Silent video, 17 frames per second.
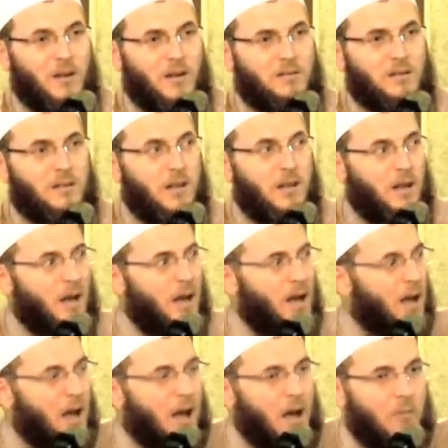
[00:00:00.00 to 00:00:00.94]
He said,
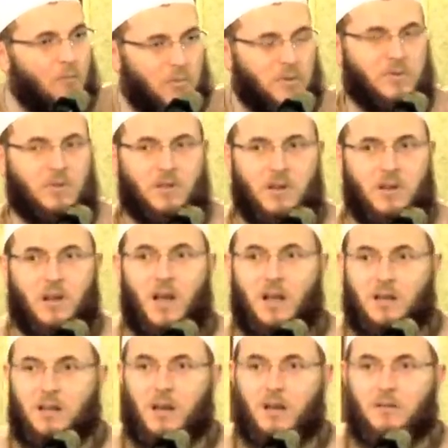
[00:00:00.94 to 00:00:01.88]
she did
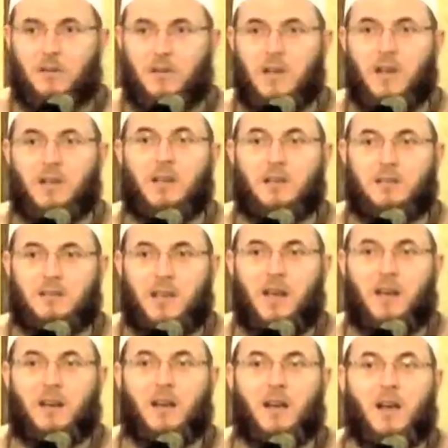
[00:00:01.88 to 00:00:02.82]
not deliver yet. He
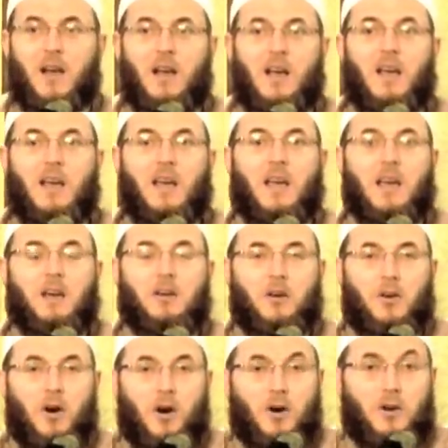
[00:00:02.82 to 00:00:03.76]
said, in
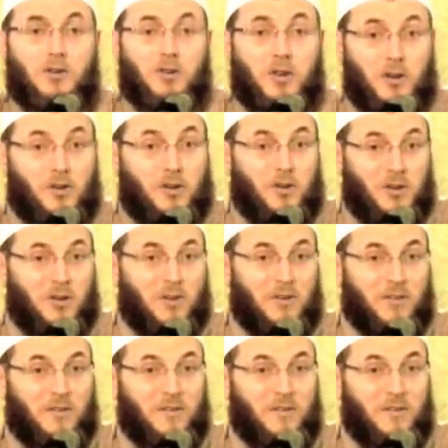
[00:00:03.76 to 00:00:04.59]
order,